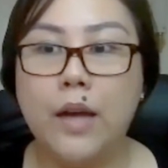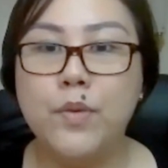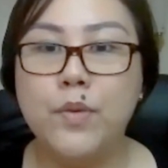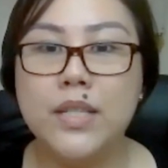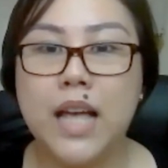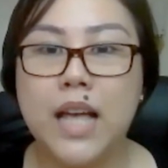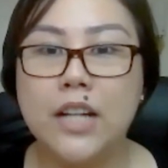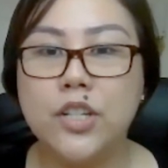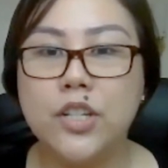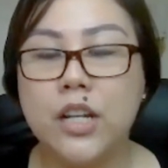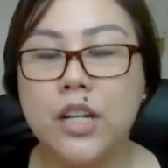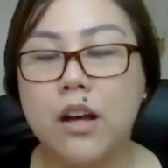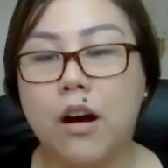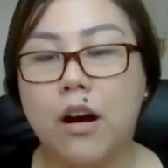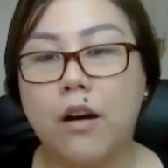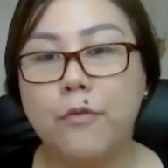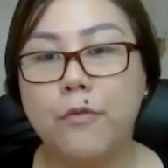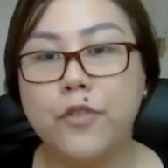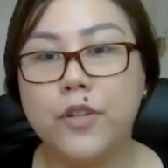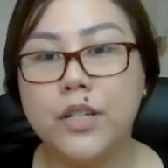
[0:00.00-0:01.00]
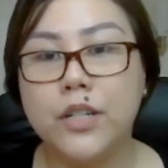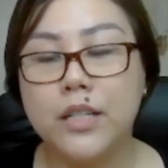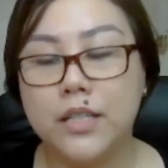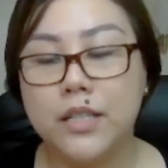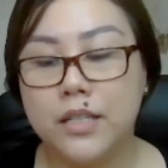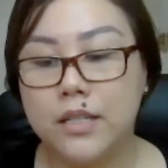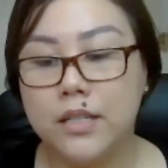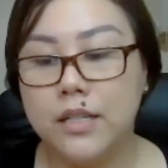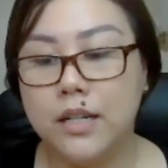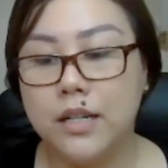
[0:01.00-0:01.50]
was actually offered